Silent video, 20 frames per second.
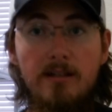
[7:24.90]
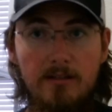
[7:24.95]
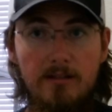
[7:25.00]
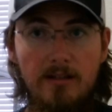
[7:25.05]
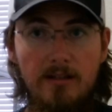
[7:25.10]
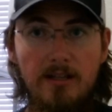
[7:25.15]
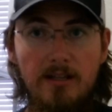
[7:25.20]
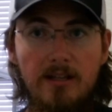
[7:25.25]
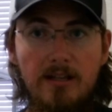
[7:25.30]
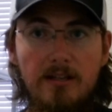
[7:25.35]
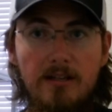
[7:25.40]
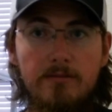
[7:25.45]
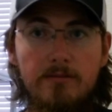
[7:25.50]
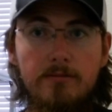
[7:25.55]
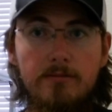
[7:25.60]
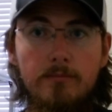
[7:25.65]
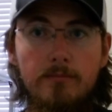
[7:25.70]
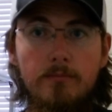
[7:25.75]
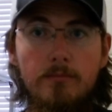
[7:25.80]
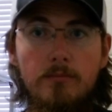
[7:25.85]
I have
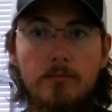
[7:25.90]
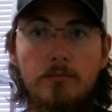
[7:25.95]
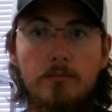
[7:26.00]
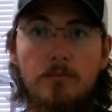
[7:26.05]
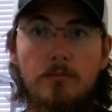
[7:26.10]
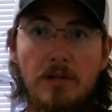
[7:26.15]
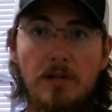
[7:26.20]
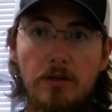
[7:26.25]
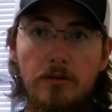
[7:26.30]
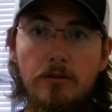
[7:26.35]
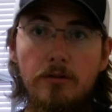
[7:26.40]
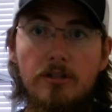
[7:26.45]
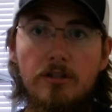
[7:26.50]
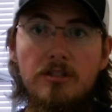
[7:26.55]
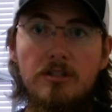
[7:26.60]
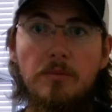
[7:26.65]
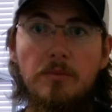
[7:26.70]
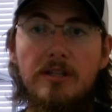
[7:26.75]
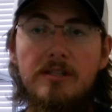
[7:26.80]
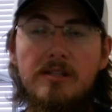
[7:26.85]
my own
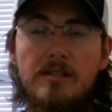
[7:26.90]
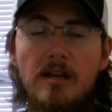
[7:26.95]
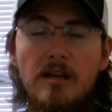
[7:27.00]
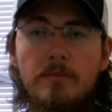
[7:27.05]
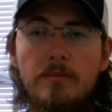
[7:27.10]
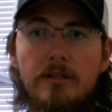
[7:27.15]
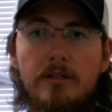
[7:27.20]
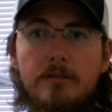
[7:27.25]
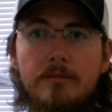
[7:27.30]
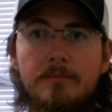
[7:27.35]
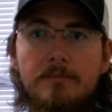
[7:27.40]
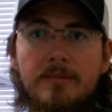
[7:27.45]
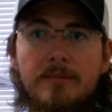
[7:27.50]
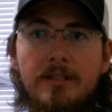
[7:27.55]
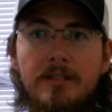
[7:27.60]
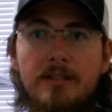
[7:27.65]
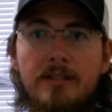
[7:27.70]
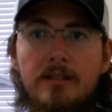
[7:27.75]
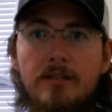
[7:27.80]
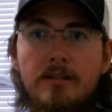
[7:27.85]
RC planes that I built.
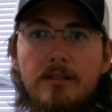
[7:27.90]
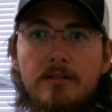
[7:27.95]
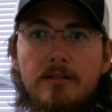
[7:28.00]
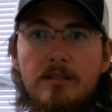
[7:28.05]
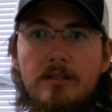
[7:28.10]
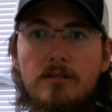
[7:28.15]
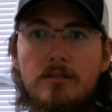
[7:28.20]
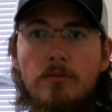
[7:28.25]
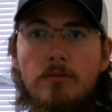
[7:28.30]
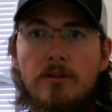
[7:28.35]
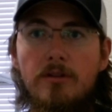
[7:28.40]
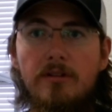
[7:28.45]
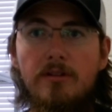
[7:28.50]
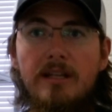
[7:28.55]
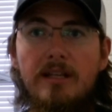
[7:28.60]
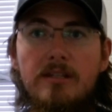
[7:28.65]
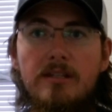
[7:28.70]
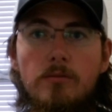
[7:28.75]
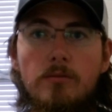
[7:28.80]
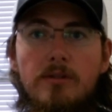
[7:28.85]
This is one of the
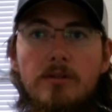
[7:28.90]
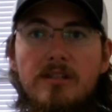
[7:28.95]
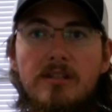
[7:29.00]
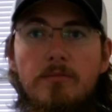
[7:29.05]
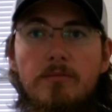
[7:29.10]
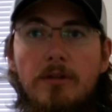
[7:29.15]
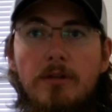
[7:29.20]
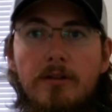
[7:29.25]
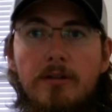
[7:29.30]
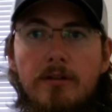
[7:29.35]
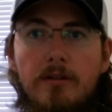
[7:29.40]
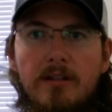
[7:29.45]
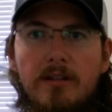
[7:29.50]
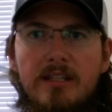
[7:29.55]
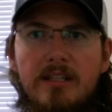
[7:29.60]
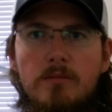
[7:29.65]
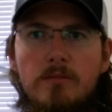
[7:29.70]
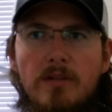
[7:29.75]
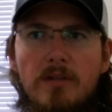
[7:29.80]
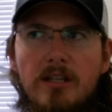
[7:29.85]
latest ones I've built.
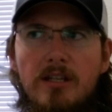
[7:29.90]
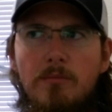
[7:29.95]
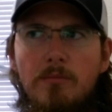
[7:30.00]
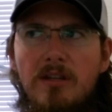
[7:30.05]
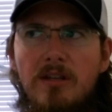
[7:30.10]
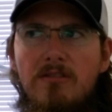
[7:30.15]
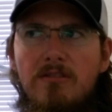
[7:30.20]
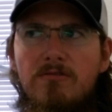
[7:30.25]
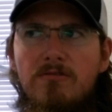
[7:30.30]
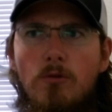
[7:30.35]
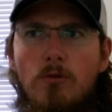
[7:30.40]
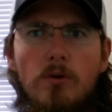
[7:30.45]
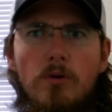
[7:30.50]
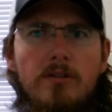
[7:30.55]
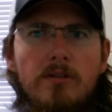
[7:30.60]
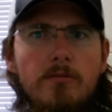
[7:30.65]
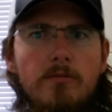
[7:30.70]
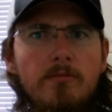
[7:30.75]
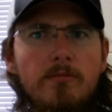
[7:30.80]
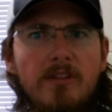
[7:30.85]
That's my P40
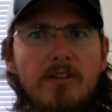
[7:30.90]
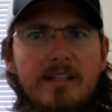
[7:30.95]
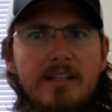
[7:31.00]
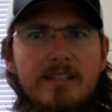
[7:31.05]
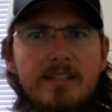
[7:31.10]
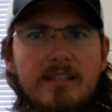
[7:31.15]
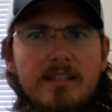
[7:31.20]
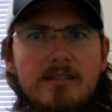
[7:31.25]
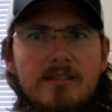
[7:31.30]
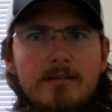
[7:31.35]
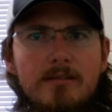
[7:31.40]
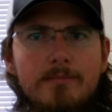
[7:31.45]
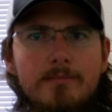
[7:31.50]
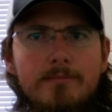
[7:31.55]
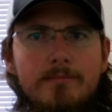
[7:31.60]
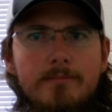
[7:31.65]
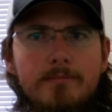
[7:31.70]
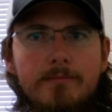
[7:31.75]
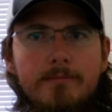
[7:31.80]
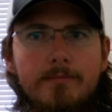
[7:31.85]
from flight test.
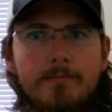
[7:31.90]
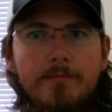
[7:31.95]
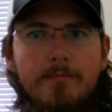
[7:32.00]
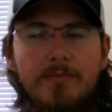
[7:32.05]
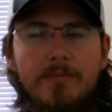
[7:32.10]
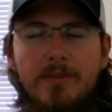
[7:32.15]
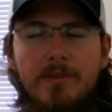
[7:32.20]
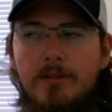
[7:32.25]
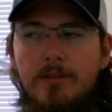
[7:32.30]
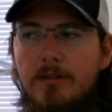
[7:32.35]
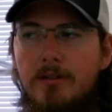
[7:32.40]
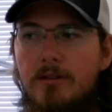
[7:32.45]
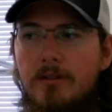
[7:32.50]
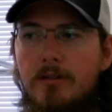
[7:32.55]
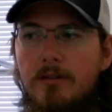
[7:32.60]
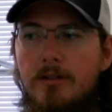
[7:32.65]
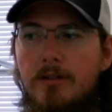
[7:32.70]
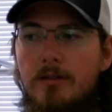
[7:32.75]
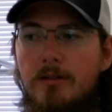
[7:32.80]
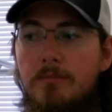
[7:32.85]

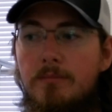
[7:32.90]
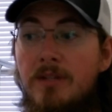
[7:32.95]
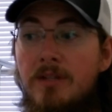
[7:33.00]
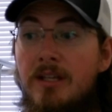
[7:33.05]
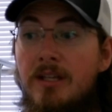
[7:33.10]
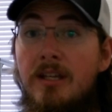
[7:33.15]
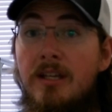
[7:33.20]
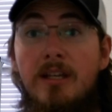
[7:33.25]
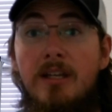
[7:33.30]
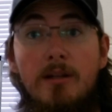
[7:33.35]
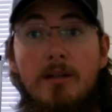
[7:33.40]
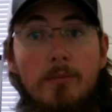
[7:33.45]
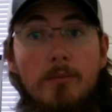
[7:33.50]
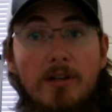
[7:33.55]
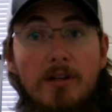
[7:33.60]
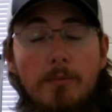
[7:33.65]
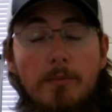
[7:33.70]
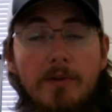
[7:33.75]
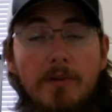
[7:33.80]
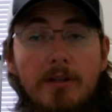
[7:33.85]
But
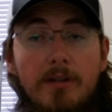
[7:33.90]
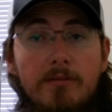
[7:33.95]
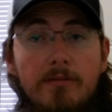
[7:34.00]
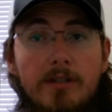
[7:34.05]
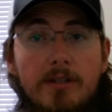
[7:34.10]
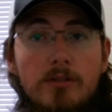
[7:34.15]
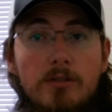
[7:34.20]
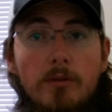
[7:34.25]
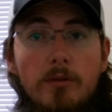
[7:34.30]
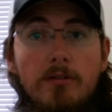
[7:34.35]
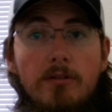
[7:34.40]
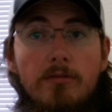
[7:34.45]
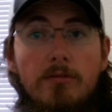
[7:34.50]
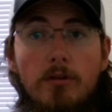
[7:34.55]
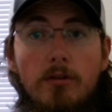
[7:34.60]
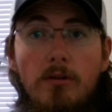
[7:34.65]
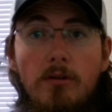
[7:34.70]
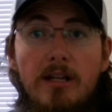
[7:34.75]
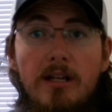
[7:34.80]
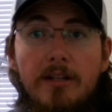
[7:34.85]
I've been building fixed wing for
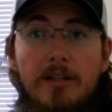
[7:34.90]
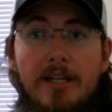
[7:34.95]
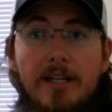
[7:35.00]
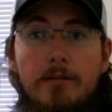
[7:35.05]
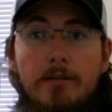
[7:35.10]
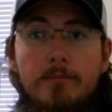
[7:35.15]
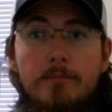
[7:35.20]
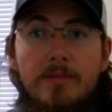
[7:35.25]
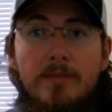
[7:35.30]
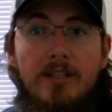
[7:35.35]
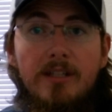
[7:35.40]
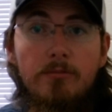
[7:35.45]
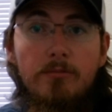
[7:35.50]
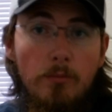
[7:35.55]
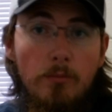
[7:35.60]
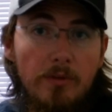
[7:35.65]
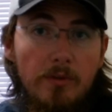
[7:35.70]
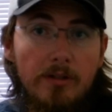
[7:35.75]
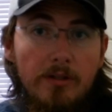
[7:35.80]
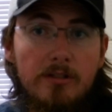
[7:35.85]
a while now, and I've
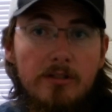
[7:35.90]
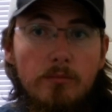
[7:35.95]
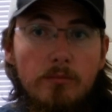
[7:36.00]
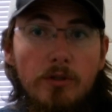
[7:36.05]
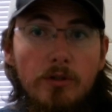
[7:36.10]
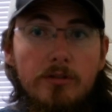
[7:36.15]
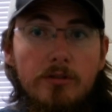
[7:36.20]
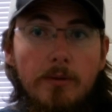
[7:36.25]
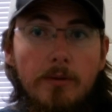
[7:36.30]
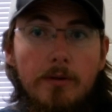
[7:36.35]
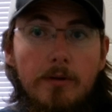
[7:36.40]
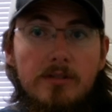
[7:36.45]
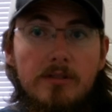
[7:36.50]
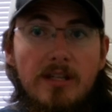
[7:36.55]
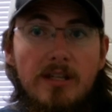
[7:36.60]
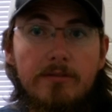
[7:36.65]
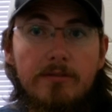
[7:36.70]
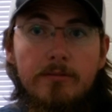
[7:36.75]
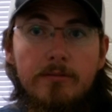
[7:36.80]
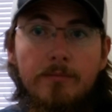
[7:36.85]
been building some multi-rotor
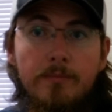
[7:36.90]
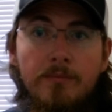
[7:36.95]
stuff.